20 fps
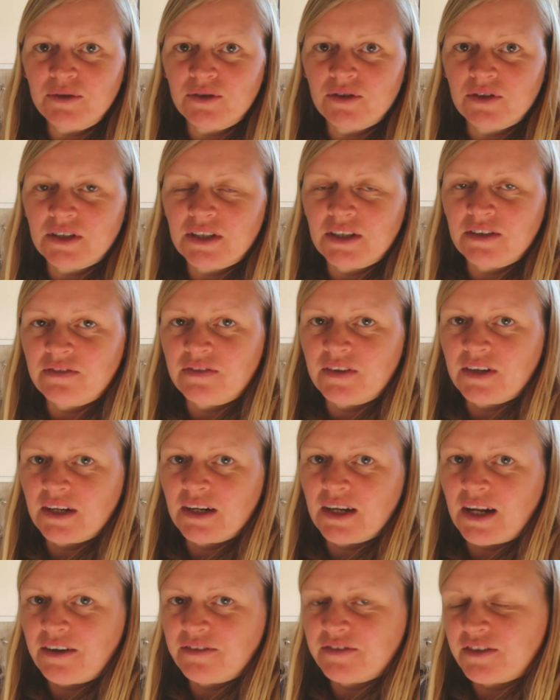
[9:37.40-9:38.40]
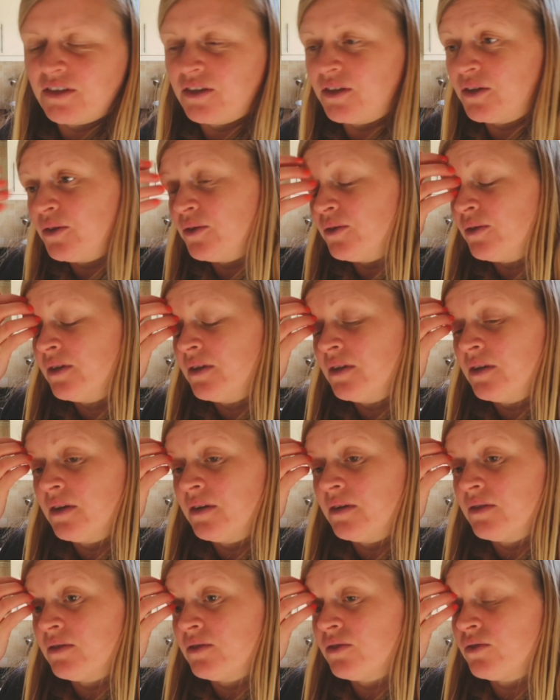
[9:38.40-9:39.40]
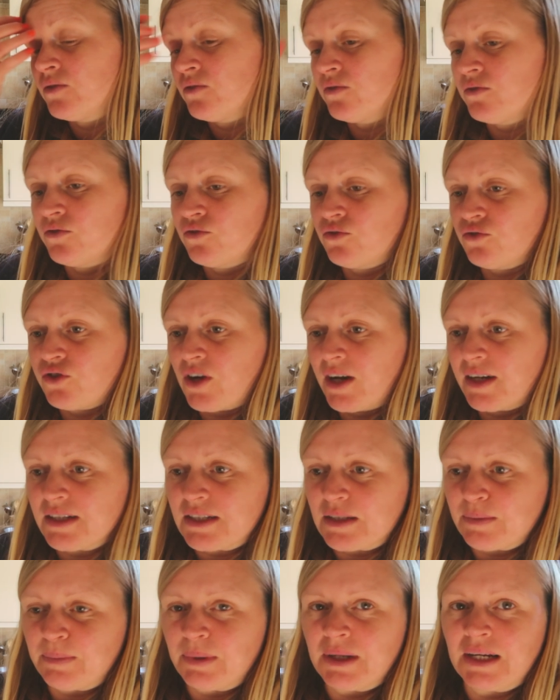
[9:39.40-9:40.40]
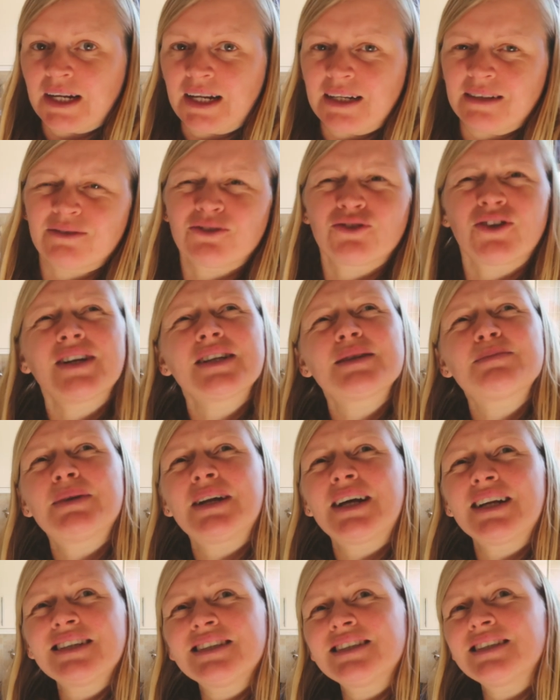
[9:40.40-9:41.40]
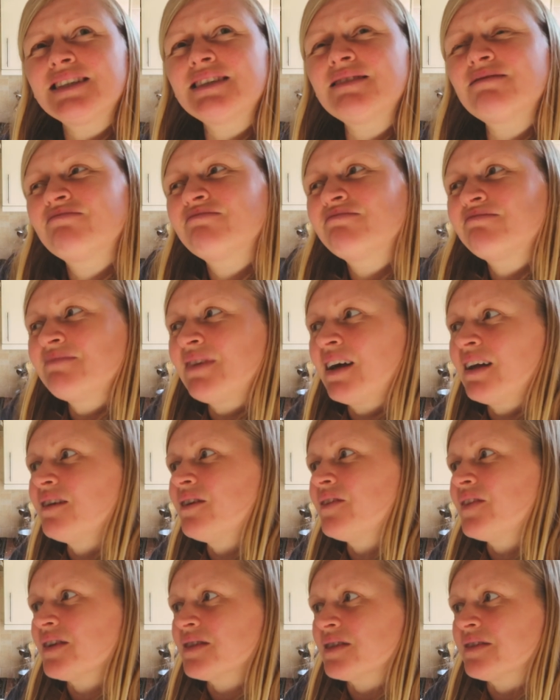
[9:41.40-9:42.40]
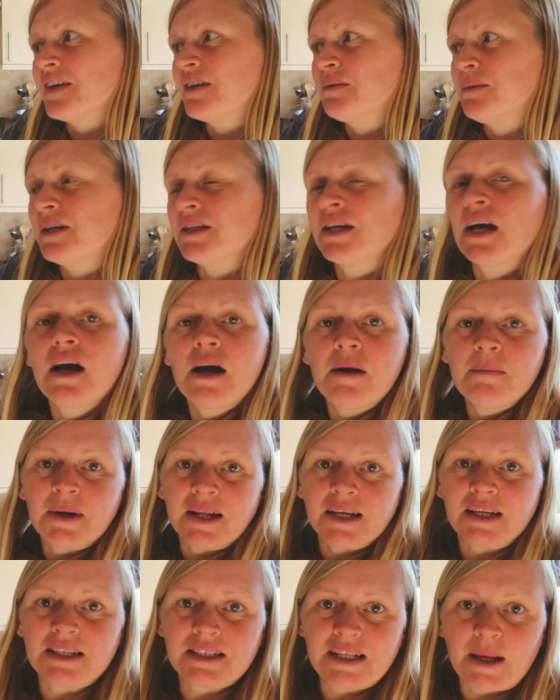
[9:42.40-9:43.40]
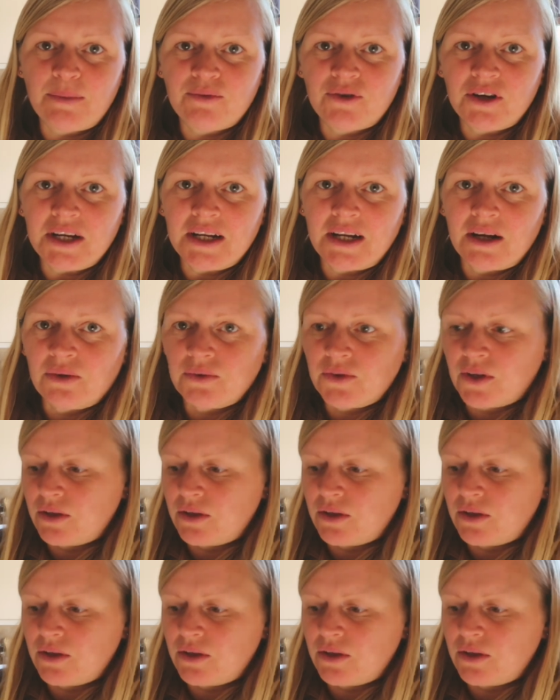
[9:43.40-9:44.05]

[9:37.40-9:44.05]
productive little afternoon transplanting? I don't know if that's the right word, but like separating out